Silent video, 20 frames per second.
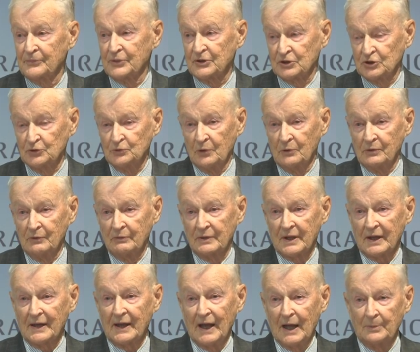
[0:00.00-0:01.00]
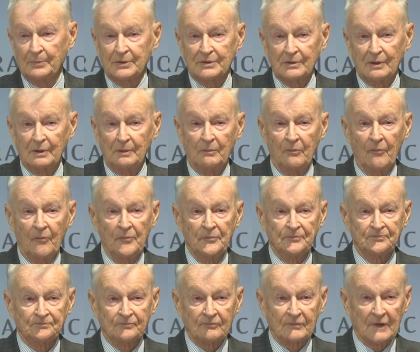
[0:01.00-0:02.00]
presumably with a capital
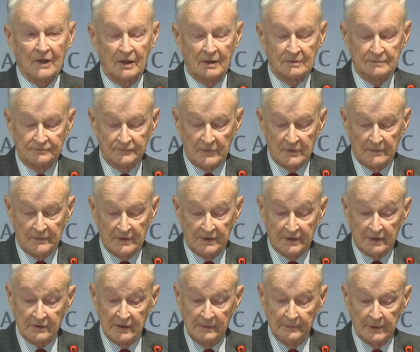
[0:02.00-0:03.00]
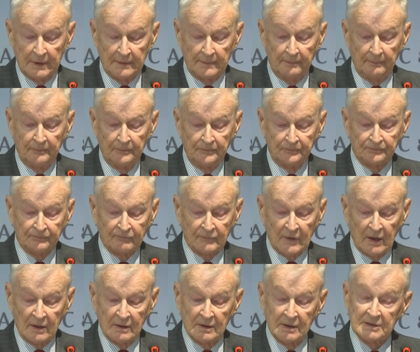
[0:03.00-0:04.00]
in the Kremlin.
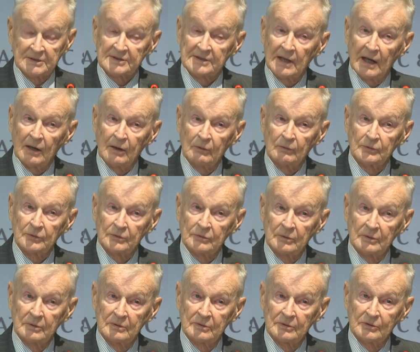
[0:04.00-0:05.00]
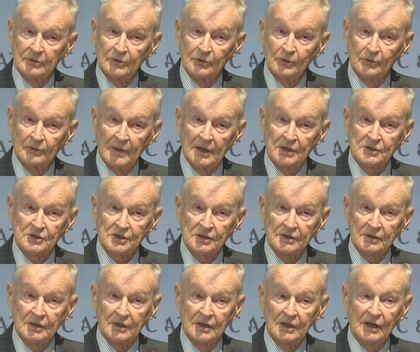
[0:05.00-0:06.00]
It's now the
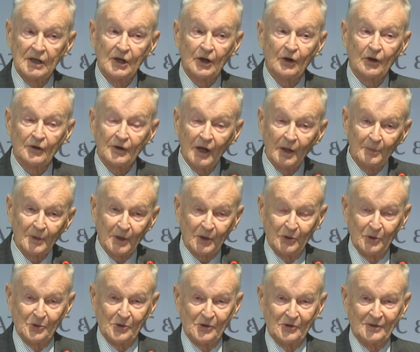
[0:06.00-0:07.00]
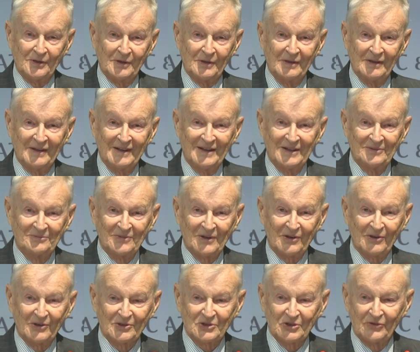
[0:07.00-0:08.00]
Eurasian Economic Union
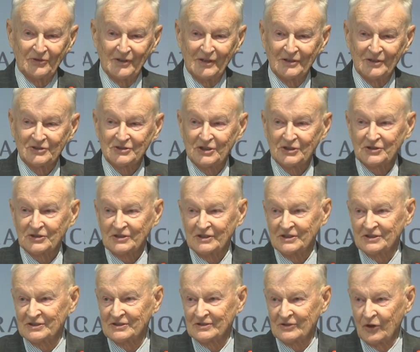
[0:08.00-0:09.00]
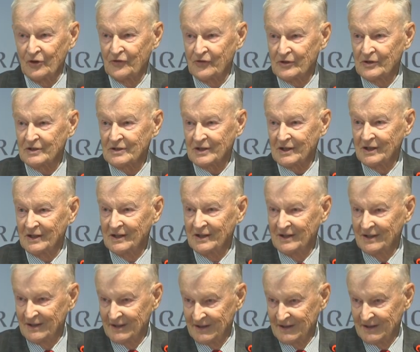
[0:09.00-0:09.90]
because of the insistence overtly